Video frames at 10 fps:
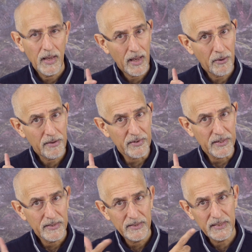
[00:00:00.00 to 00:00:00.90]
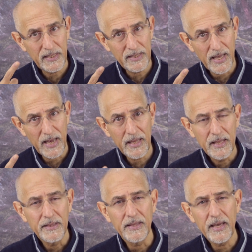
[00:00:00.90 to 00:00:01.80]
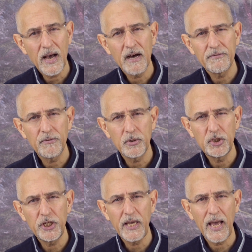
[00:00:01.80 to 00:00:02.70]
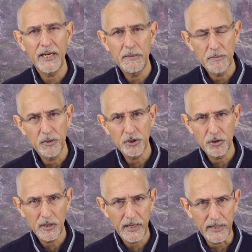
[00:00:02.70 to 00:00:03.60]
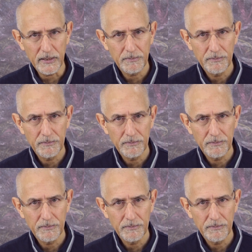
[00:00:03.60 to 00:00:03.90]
However, sitting there, they are forging an emotional link.